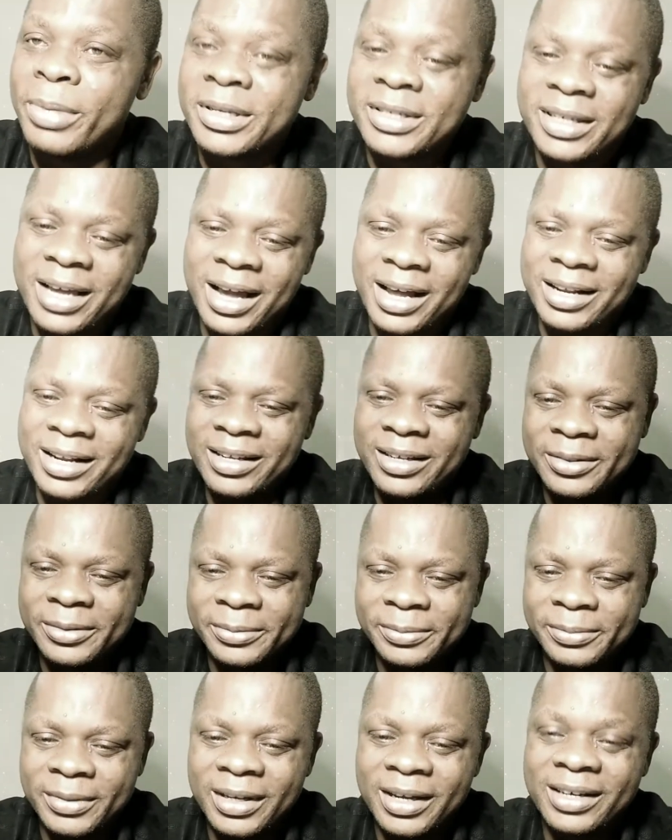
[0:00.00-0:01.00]
Basically,
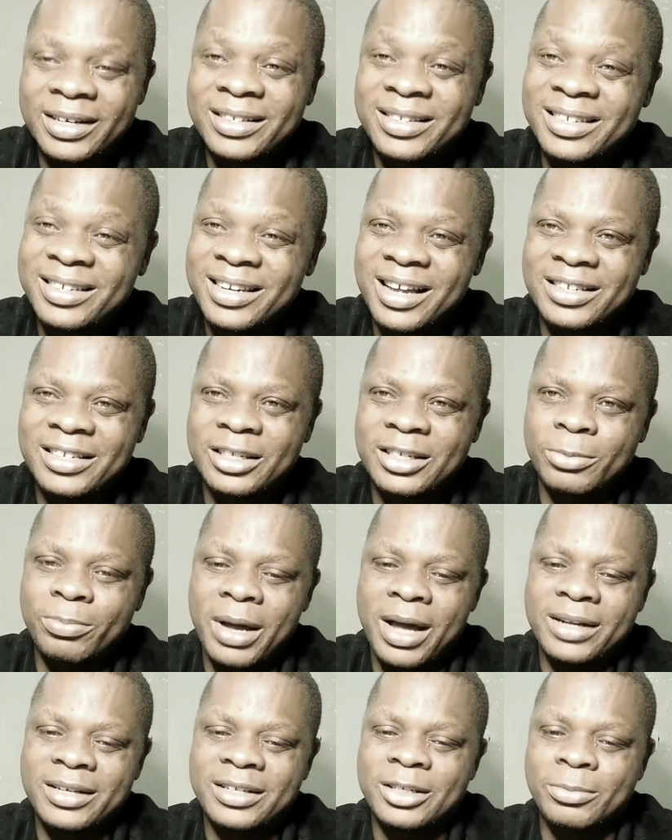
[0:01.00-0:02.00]
anything that is
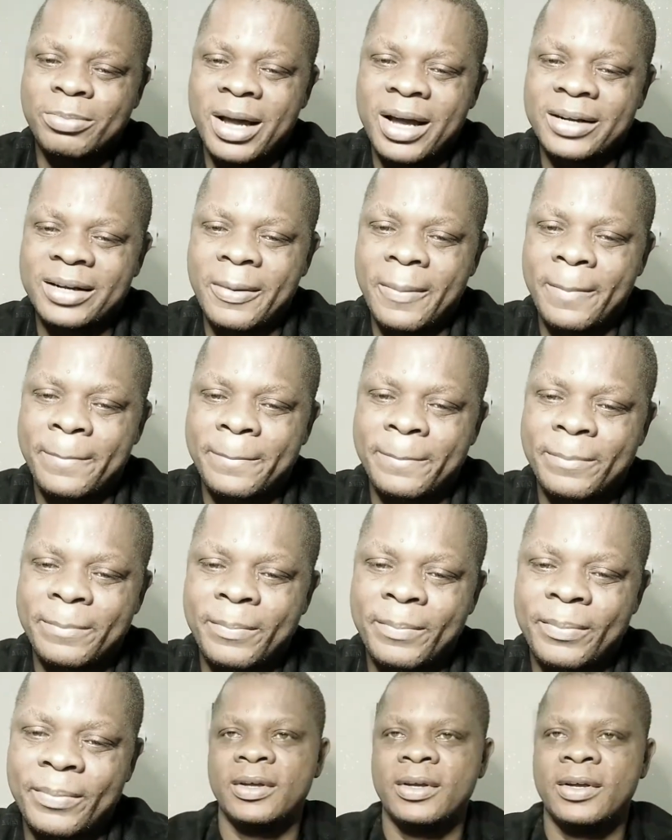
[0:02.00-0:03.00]
bad is bad.
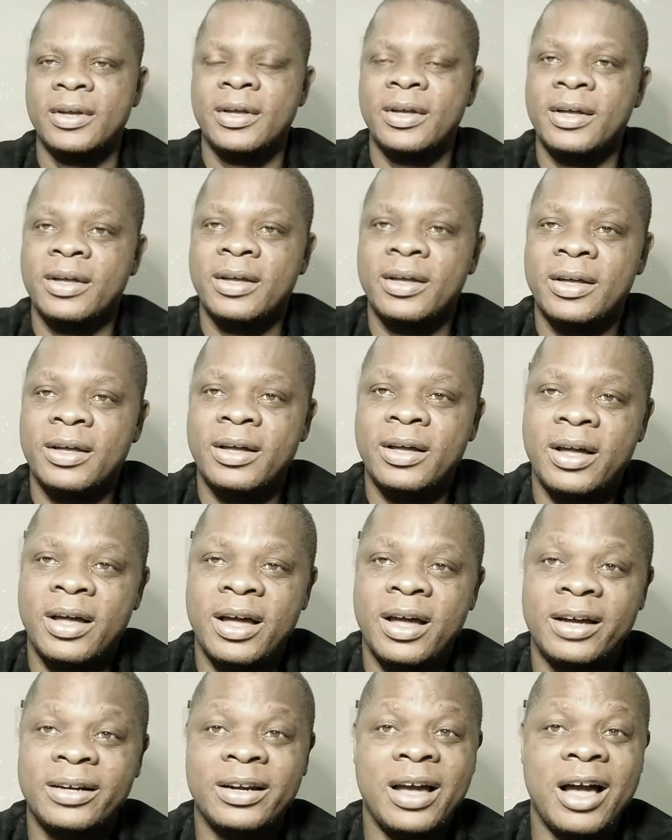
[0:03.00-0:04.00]

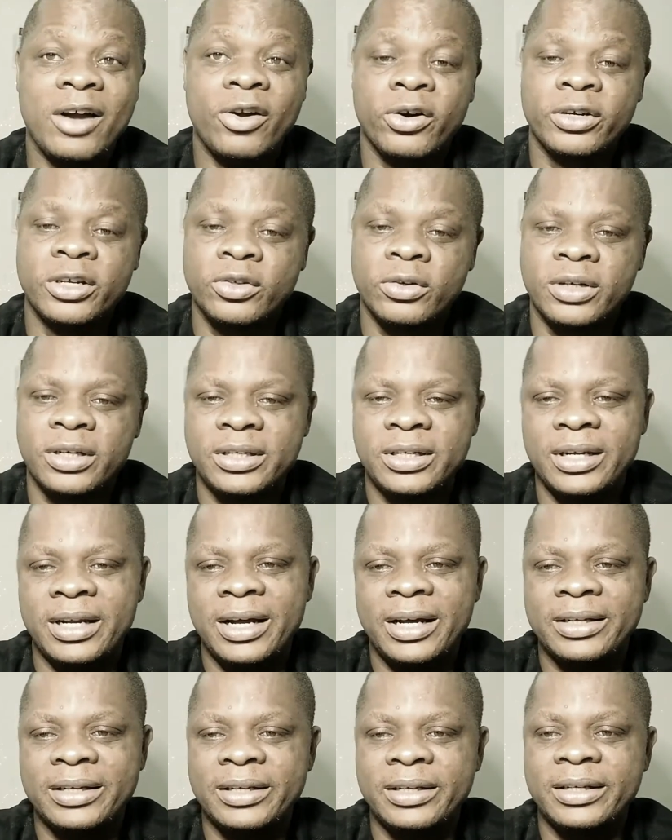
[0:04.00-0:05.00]
And according to the
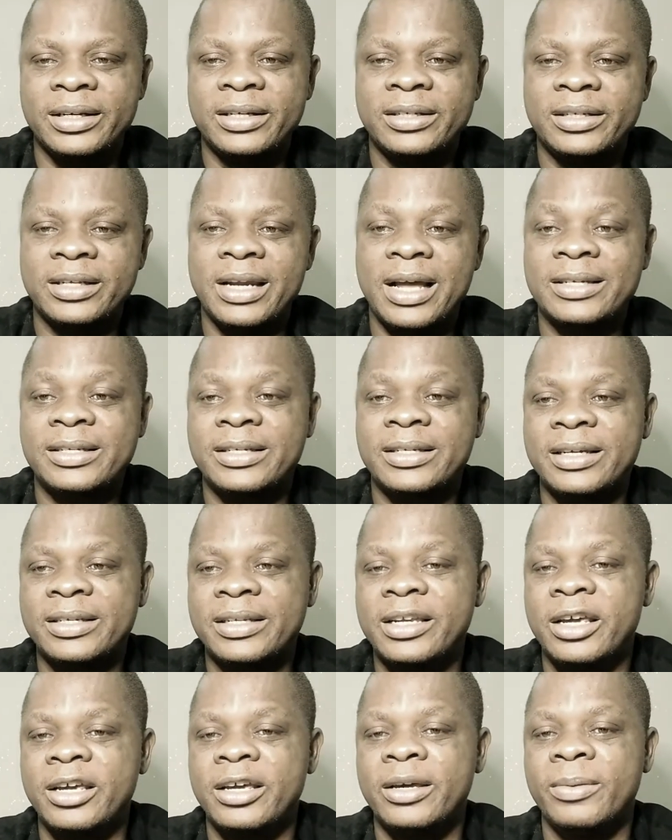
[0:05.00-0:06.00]
dealer, the dealer
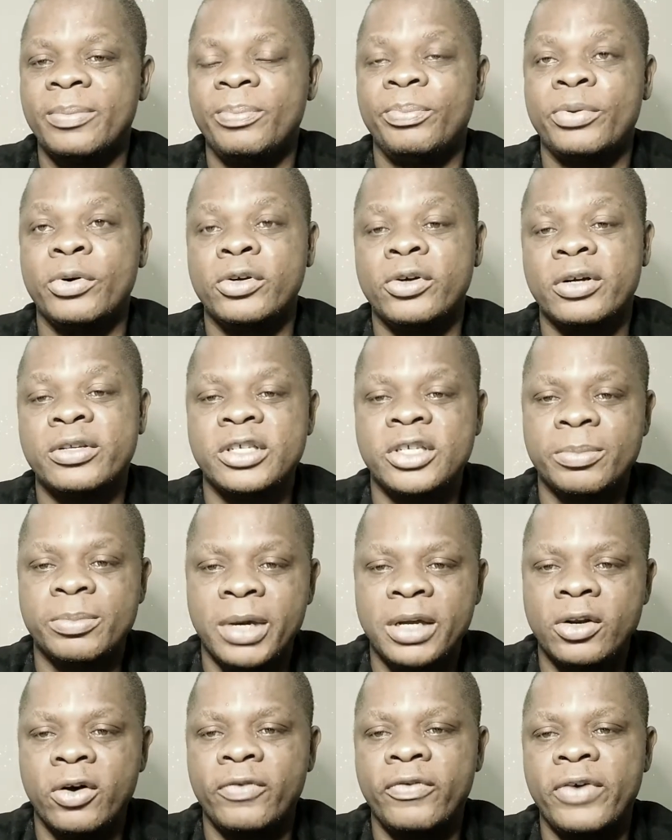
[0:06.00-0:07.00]
said the product is
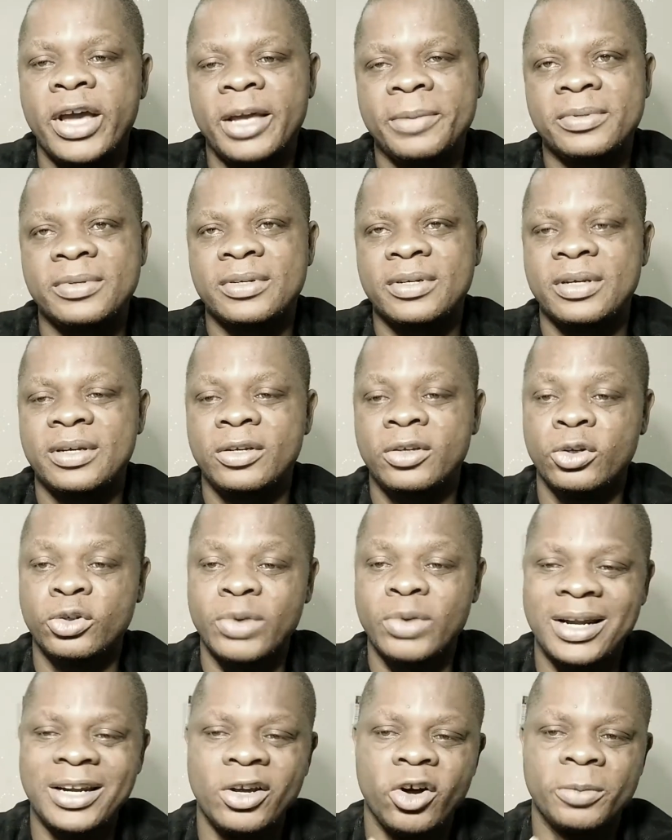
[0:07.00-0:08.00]
made of herbs,
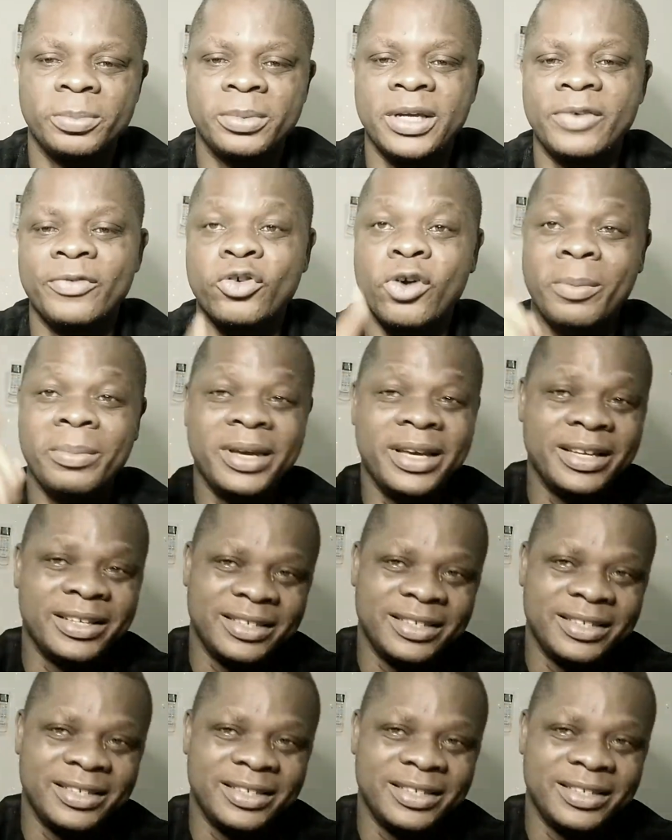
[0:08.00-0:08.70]
usually obtained from